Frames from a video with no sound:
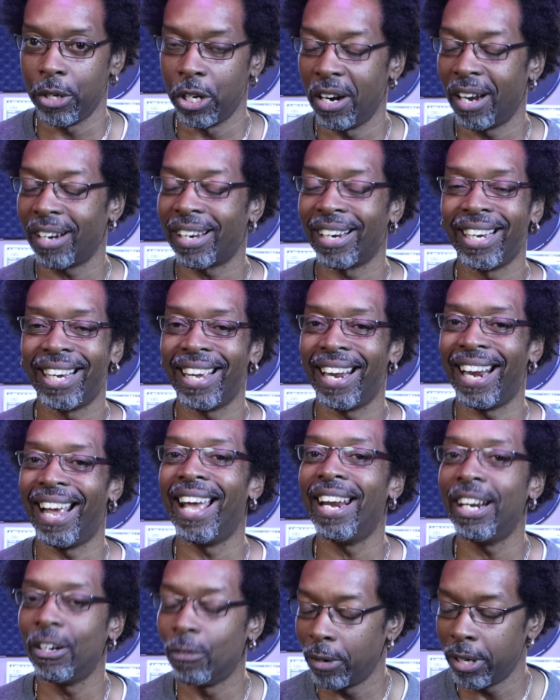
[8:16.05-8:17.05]
You're not gonna get
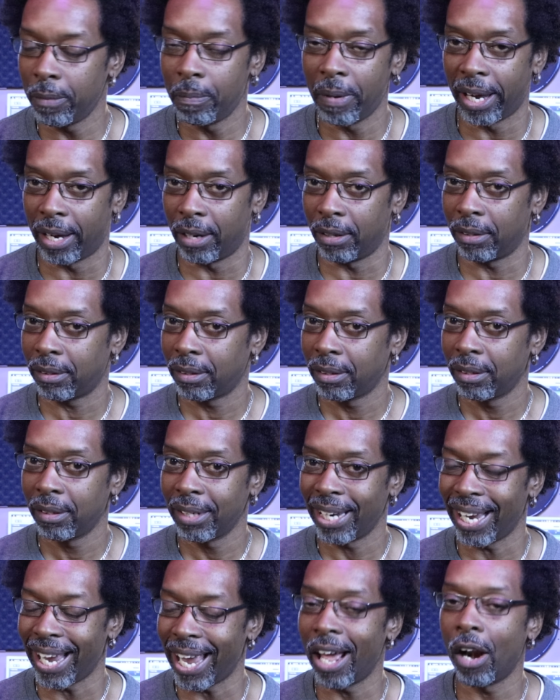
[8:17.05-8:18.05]
any rebound
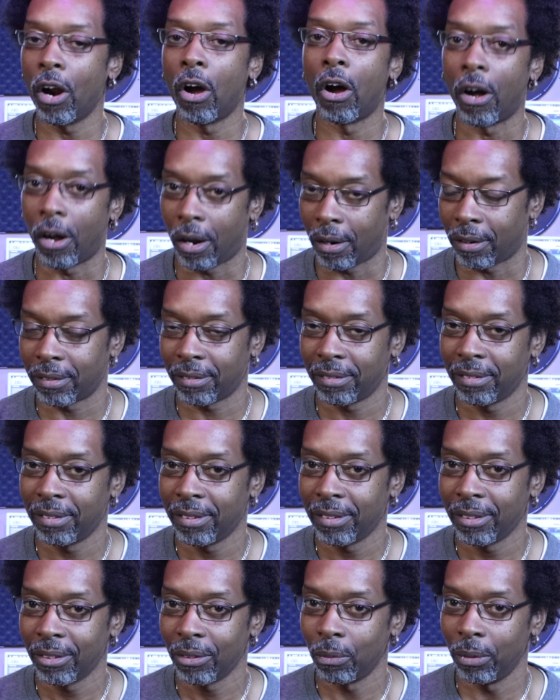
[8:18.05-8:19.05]
at all
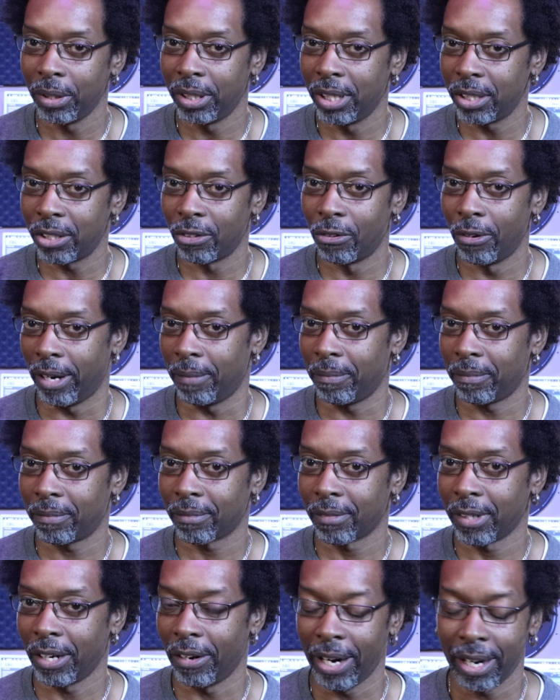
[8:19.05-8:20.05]
with this grip,
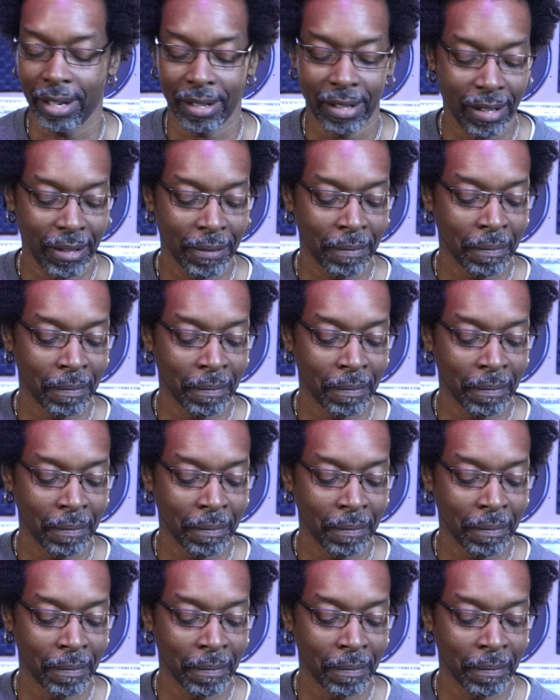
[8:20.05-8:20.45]
all right?